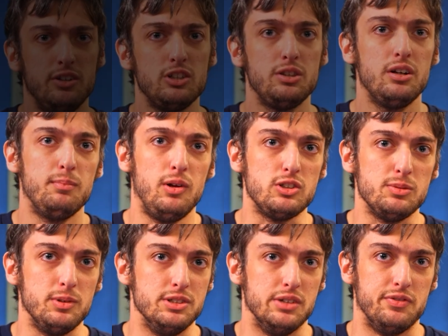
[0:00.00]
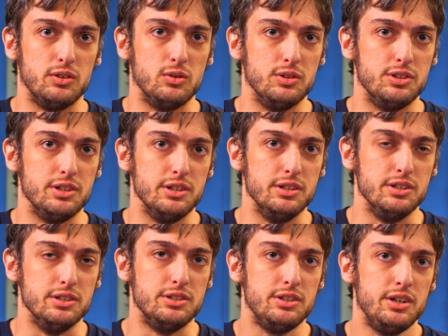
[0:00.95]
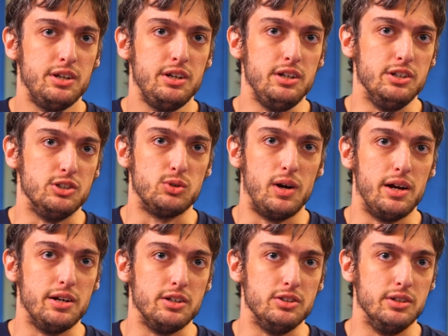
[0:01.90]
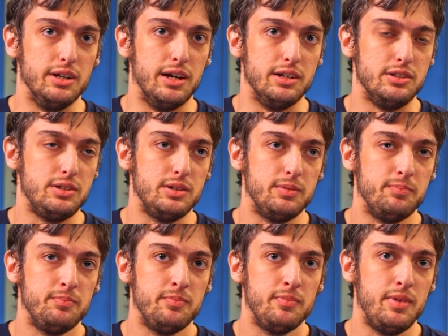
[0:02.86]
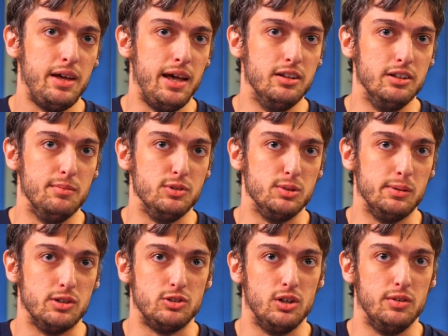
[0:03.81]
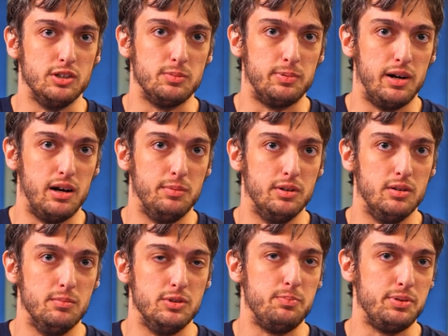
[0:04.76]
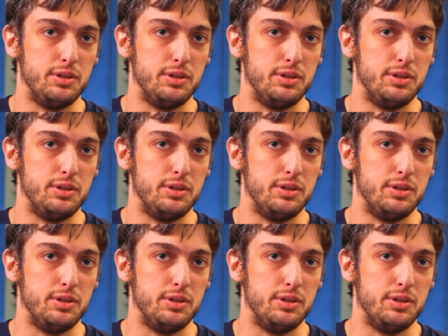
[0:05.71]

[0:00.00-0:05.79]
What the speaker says: There are multiple difficulties in trying to get LLMs to be able to solve these problems